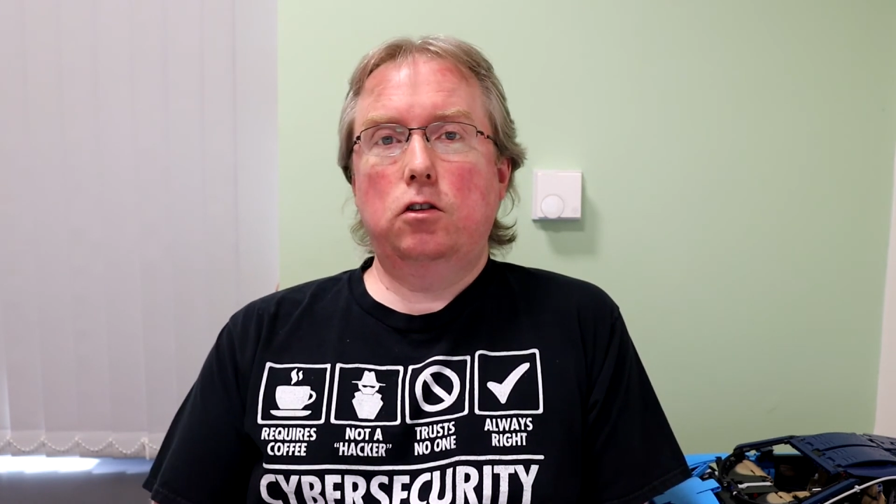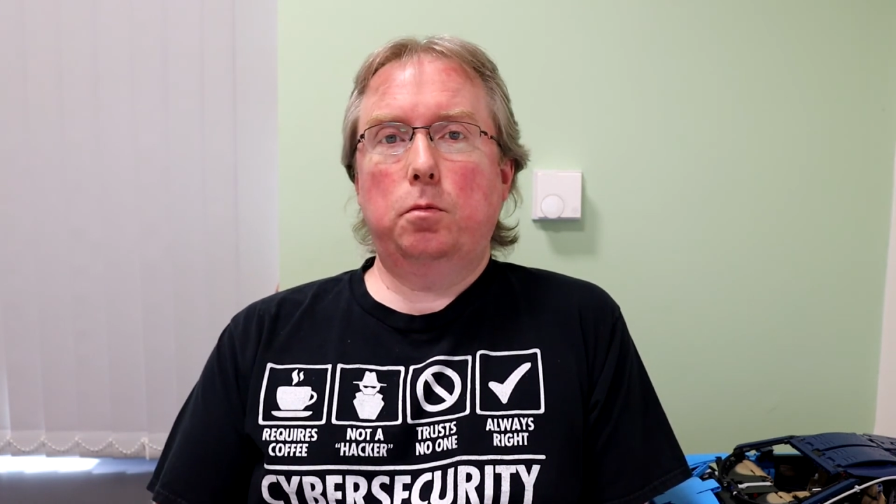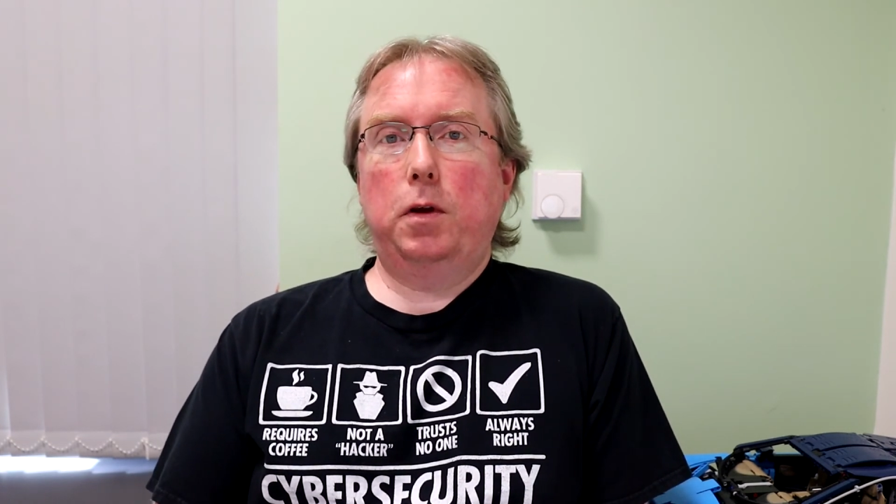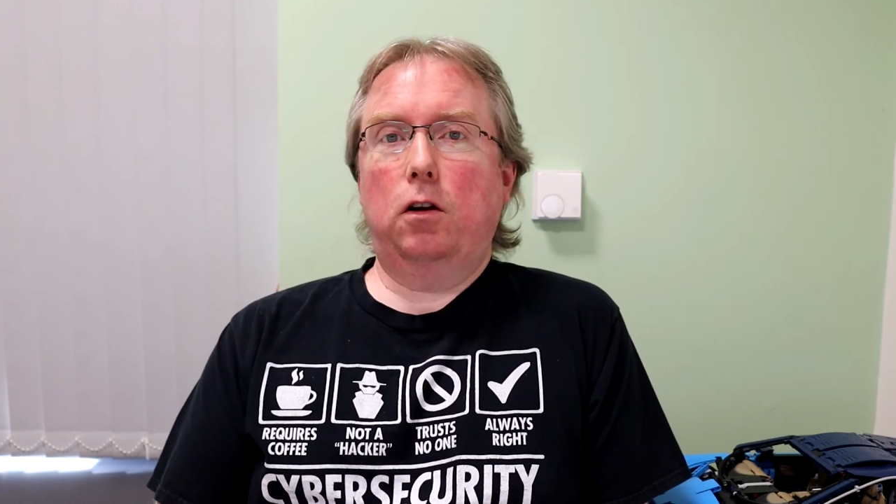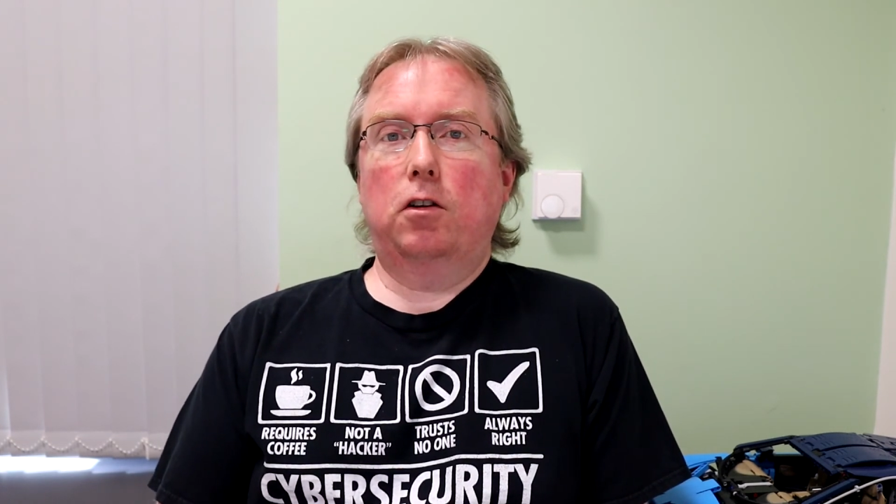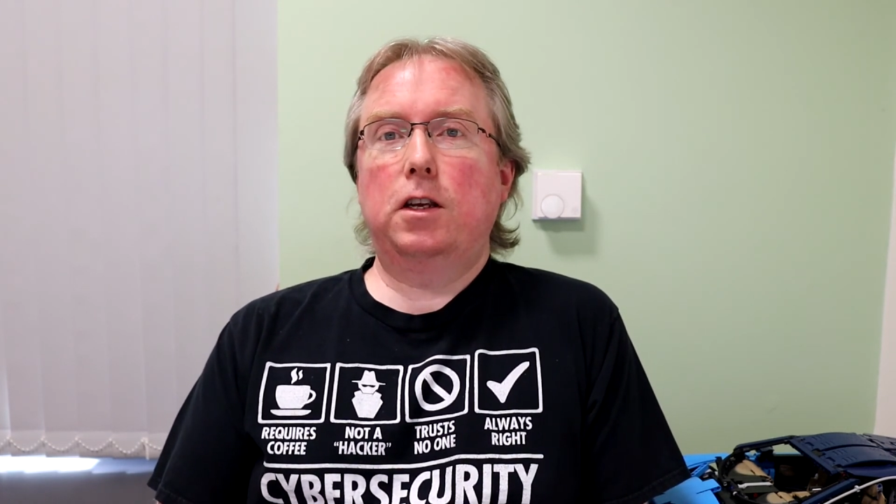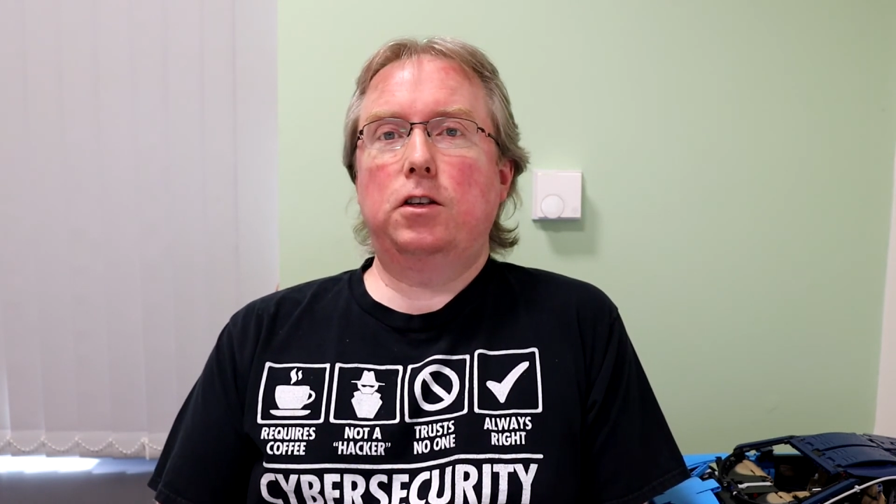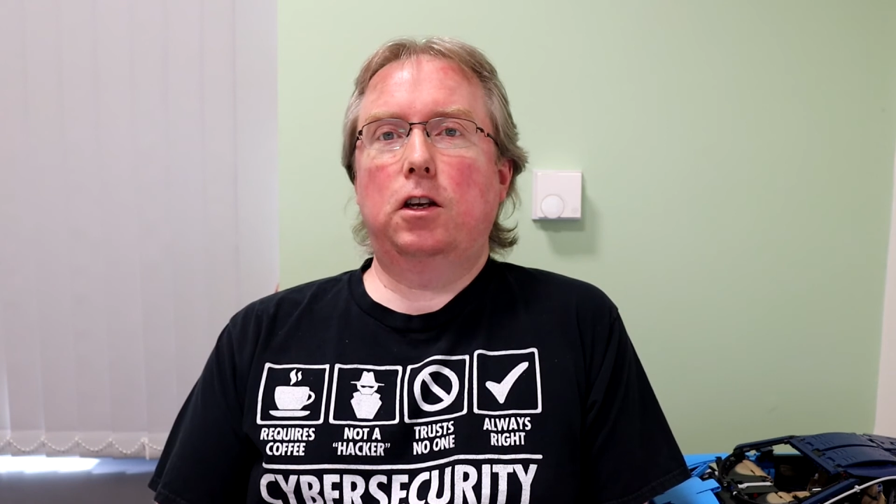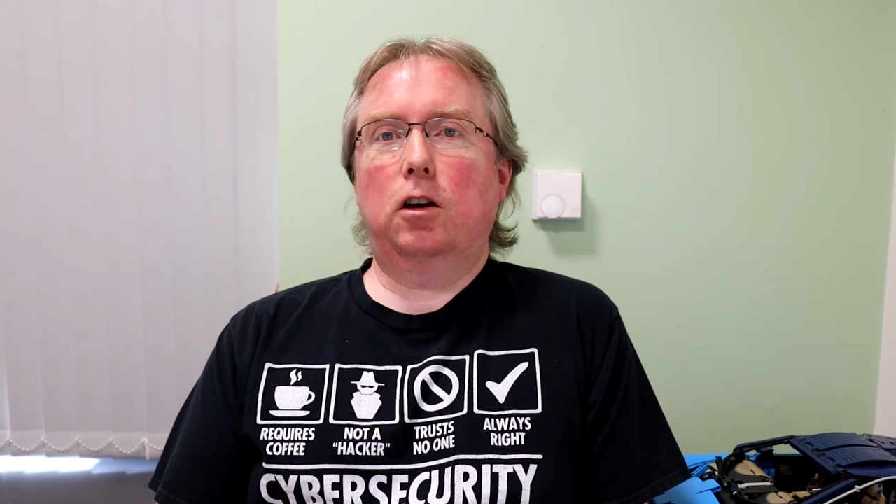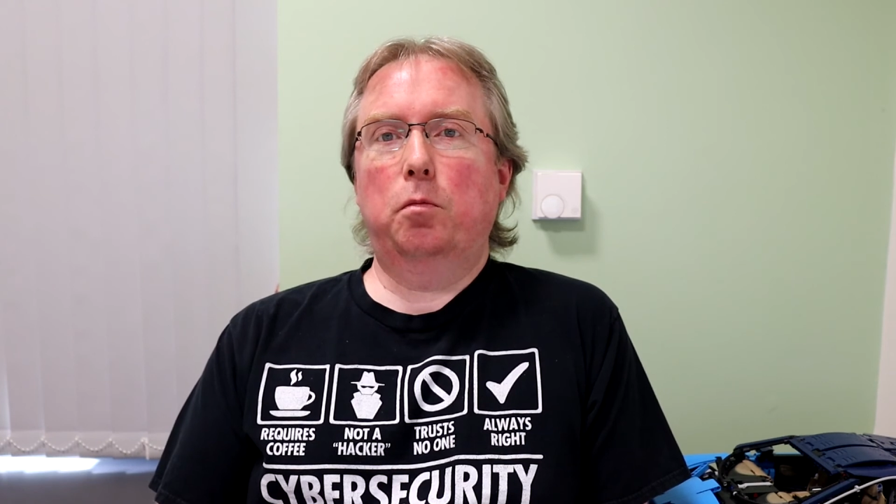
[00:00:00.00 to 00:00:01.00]
should be a lot
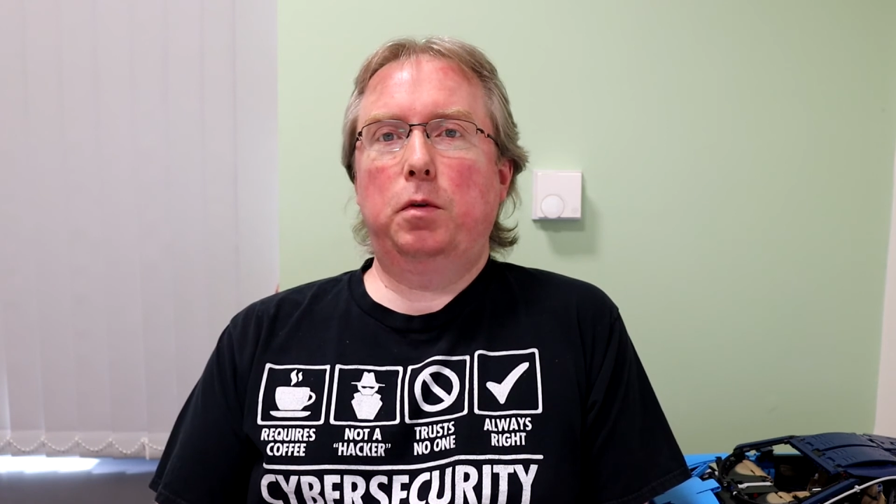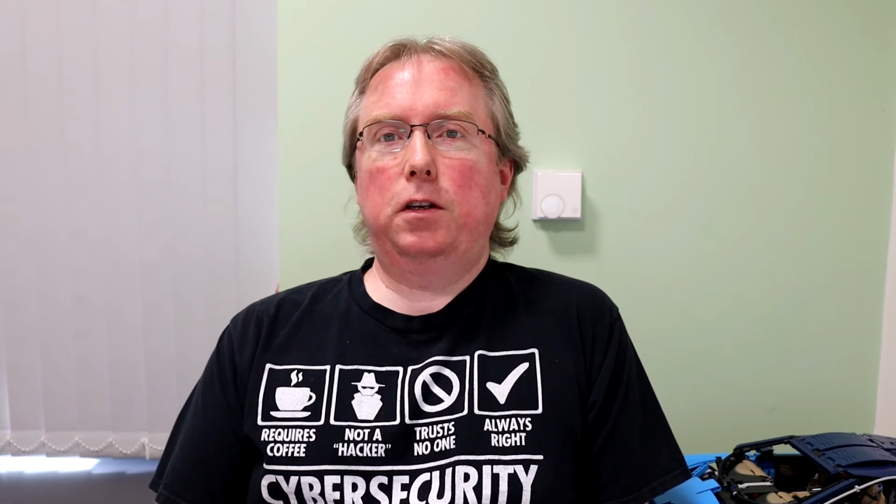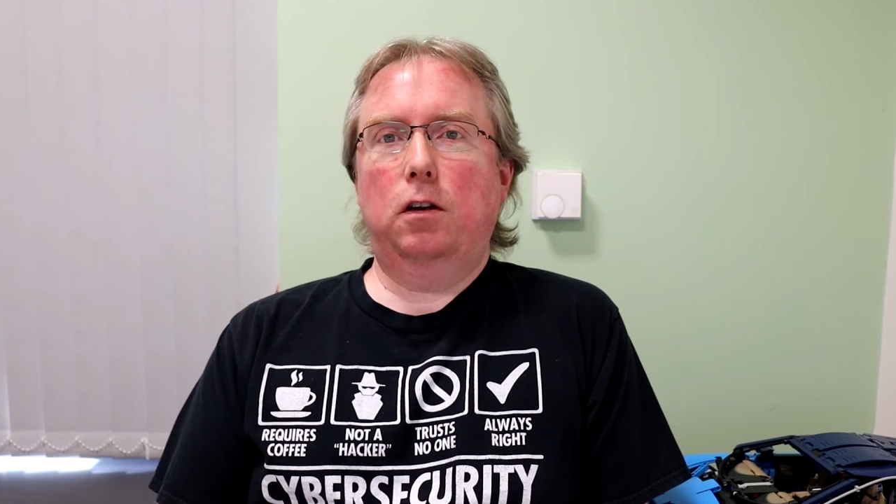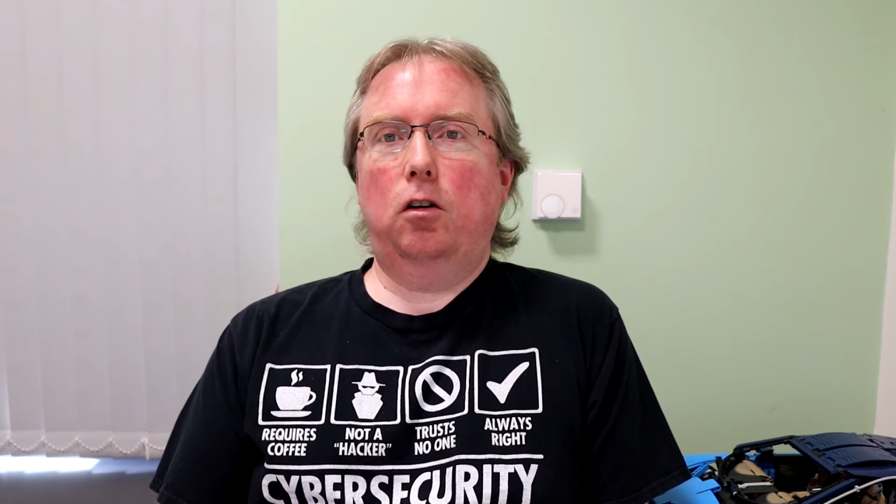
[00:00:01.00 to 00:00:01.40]
easier to complete and a